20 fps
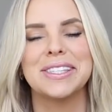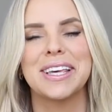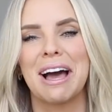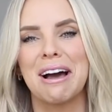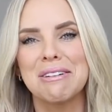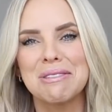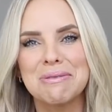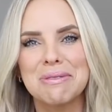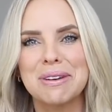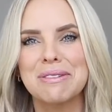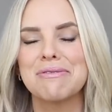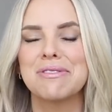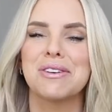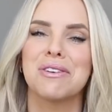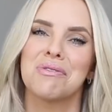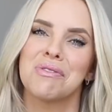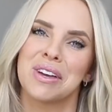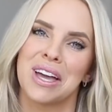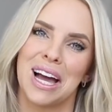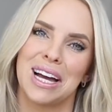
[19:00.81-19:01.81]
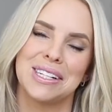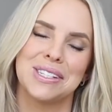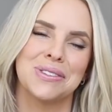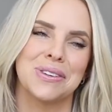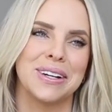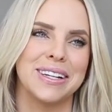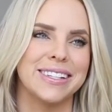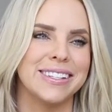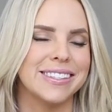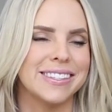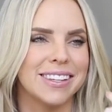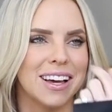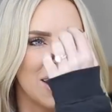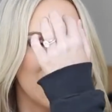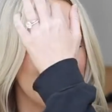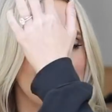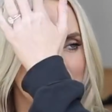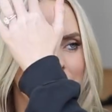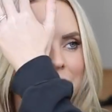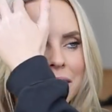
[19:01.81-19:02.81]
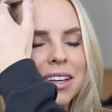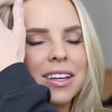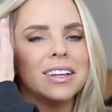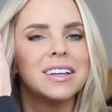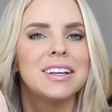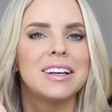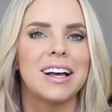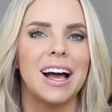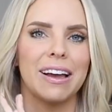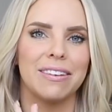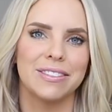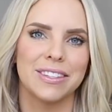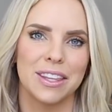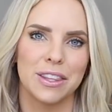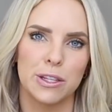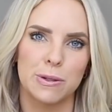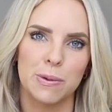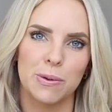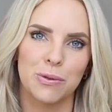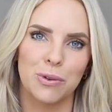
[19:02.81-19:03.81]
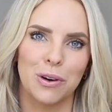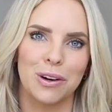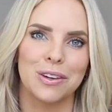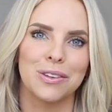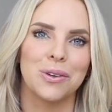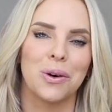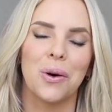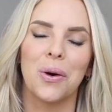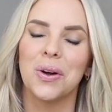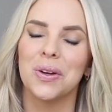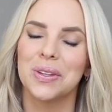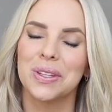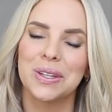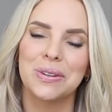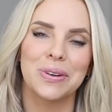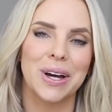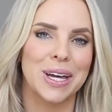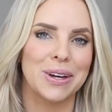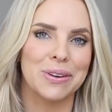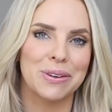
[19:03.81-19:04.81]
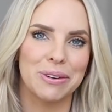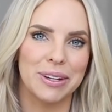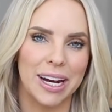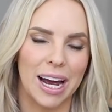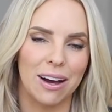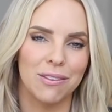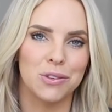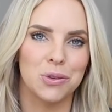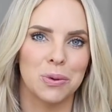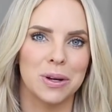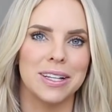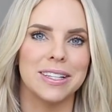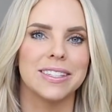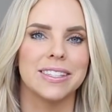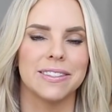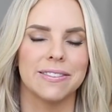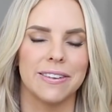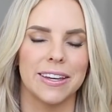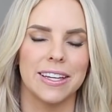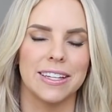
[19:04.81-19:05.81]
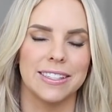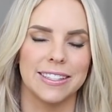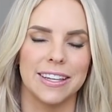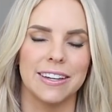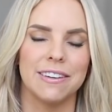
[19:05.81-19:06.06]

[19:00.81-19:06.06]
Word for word: How do we feel if we had twins? Um, I've said this before, the only way we would have twins is